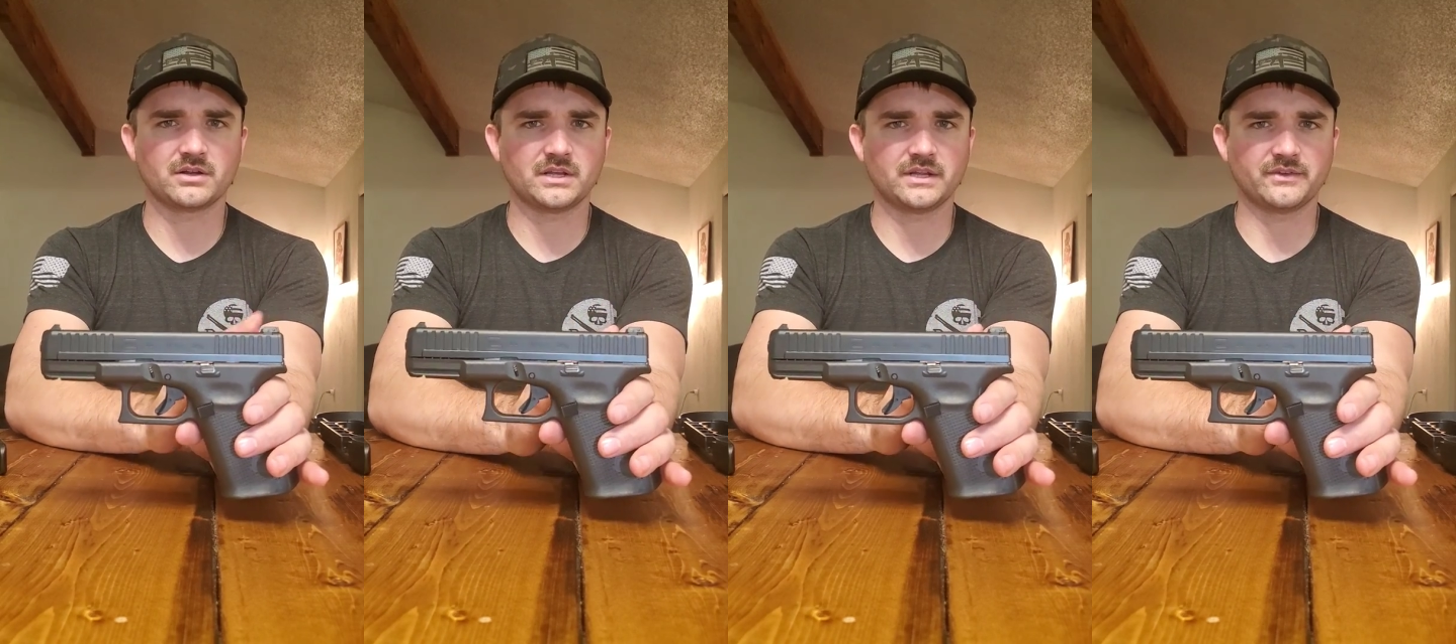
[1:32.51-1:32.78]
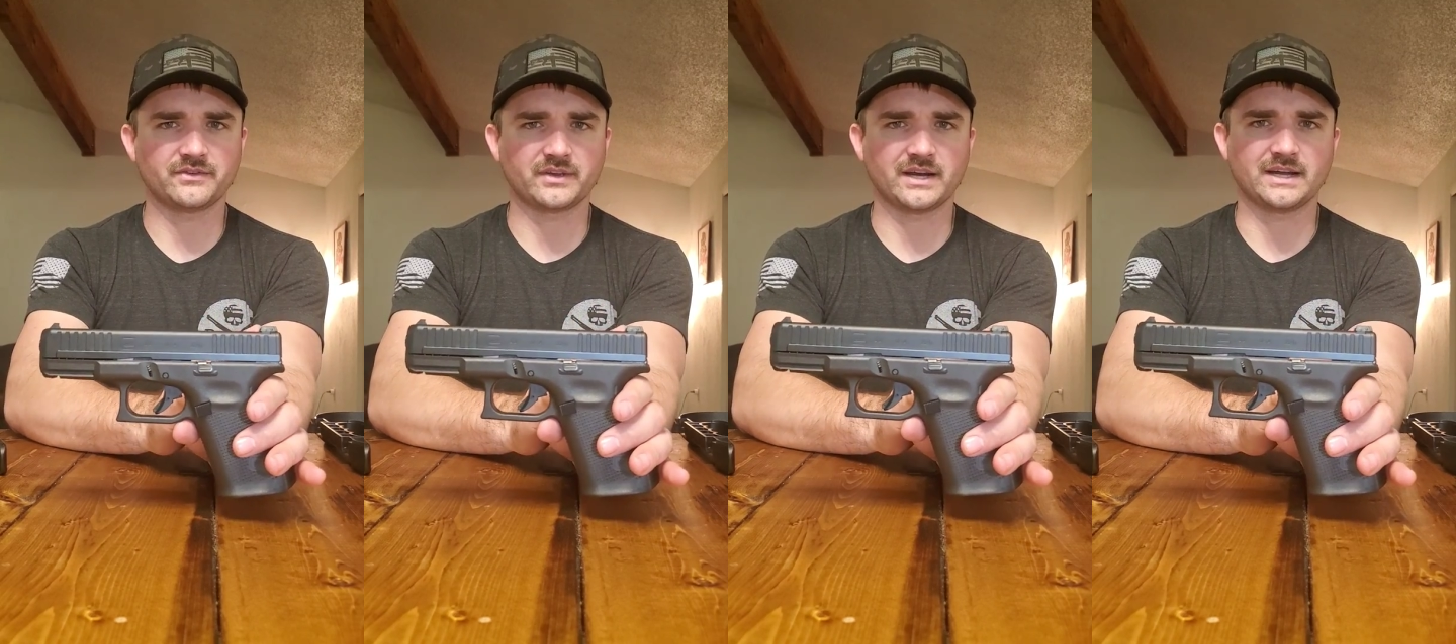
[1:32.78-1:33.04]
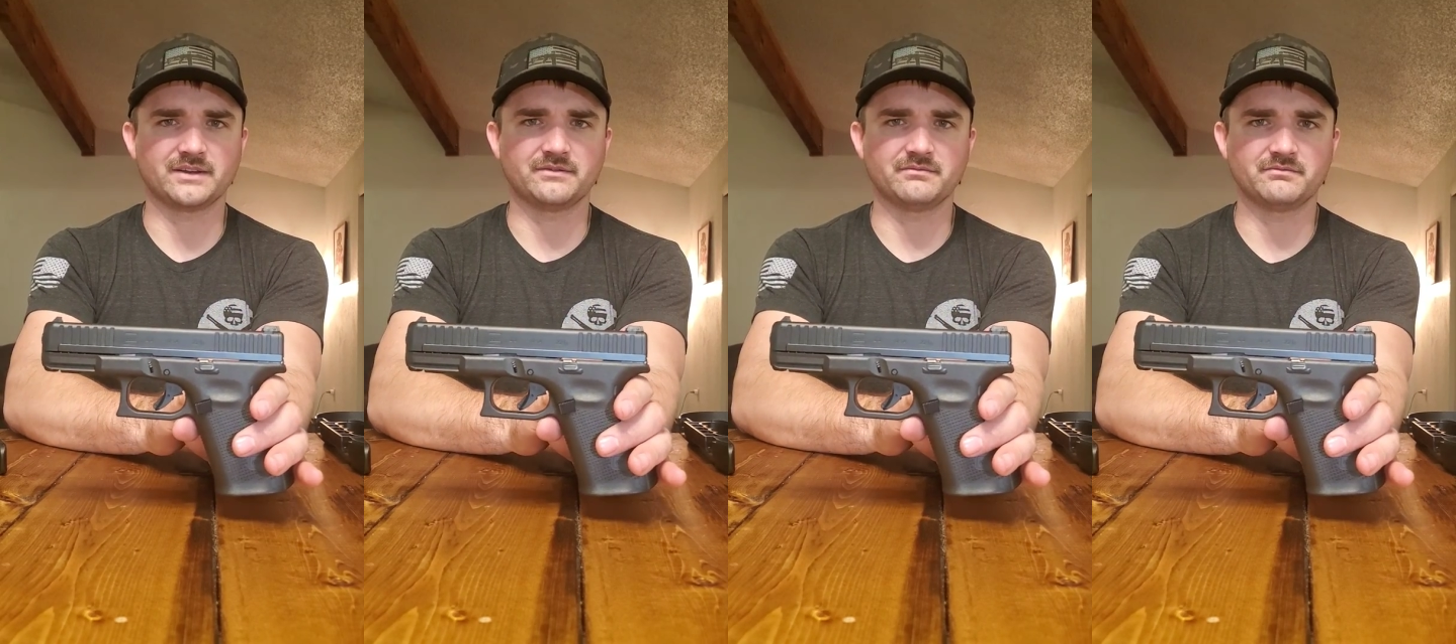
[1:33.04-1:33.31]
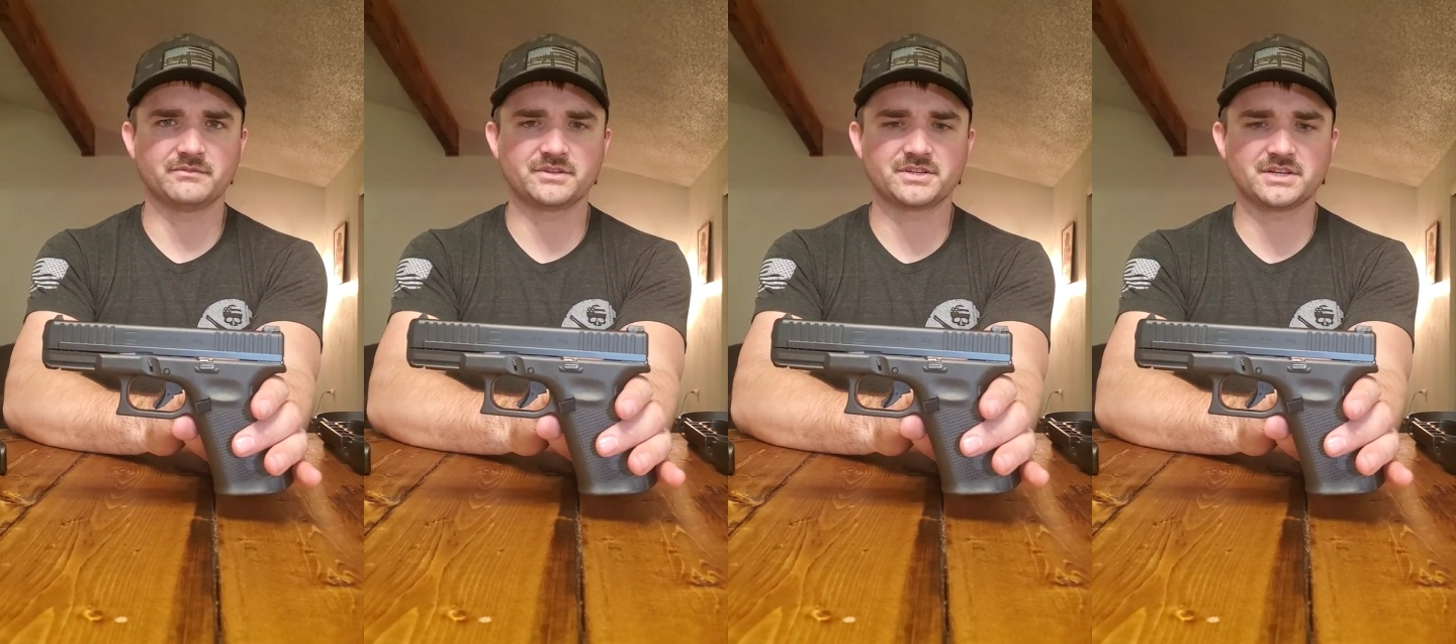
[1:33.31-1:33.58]
inside
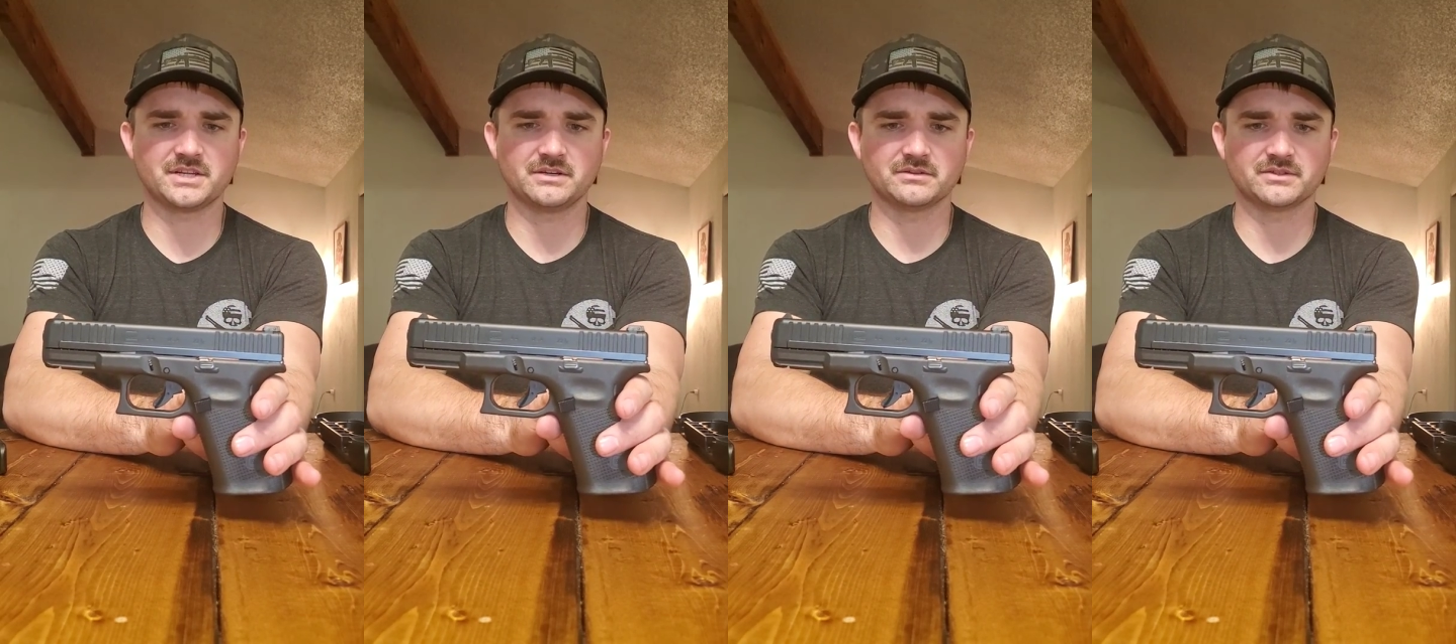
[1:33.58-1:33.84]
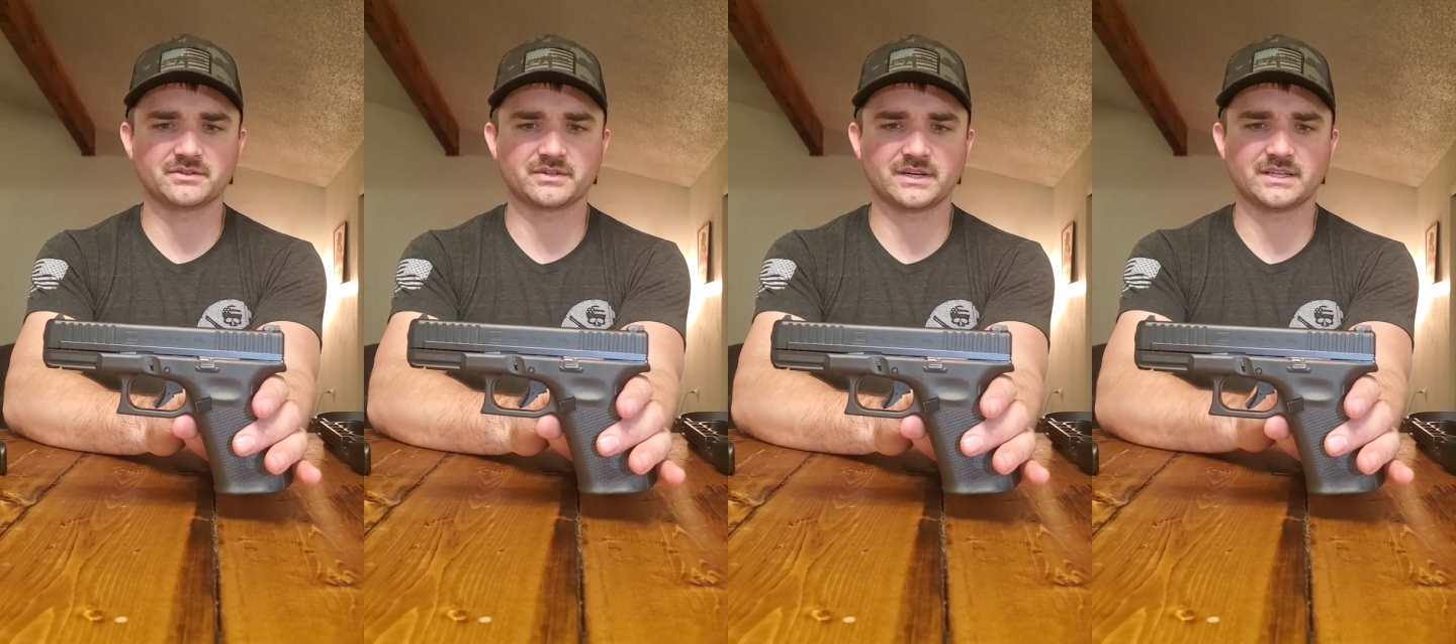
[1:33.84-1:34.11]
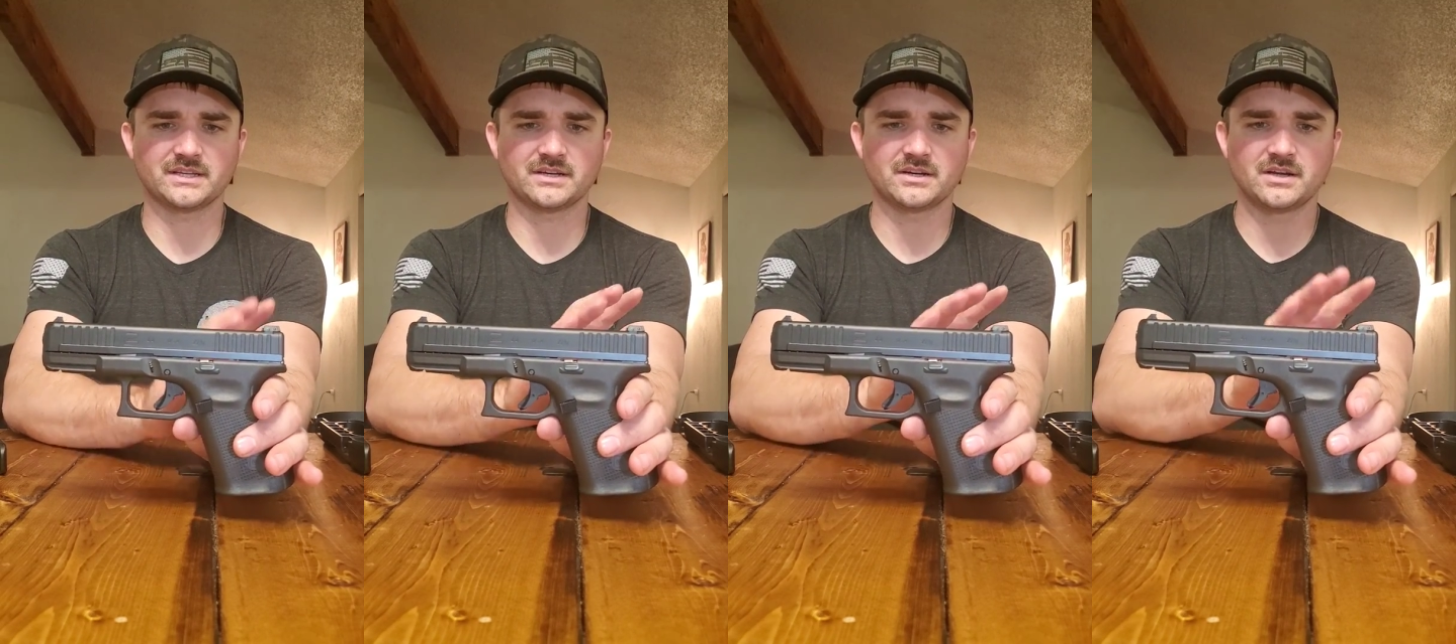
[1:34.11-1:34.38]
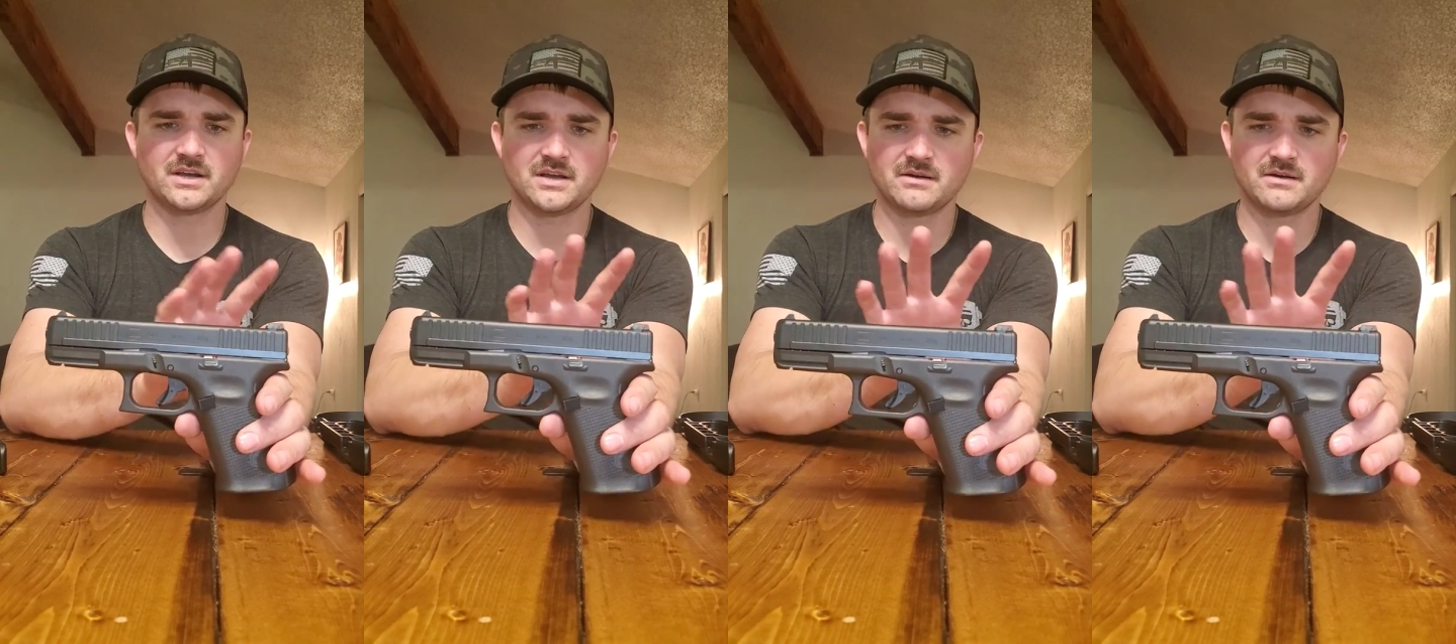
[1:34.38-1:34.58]
steel inside there.